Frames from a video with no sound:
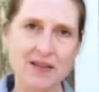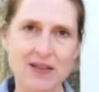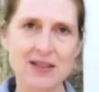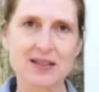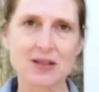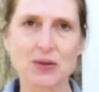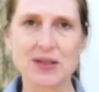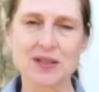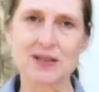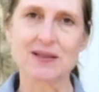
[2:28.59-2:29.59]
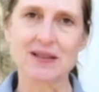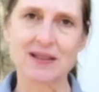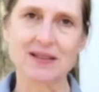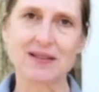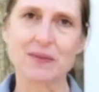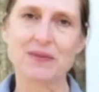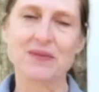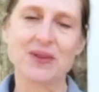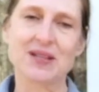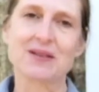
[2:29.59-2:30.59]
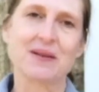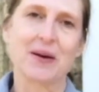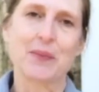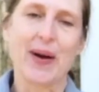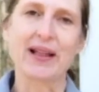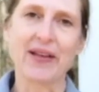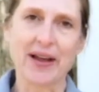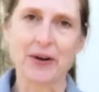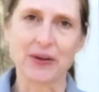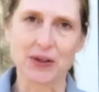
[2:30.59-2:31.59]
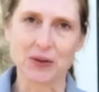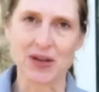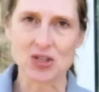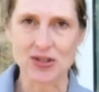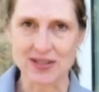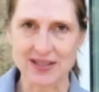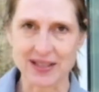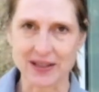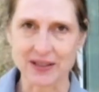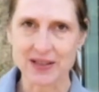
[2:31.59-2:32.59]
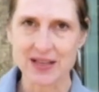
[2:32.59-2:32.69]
this is a bilateral integration skill.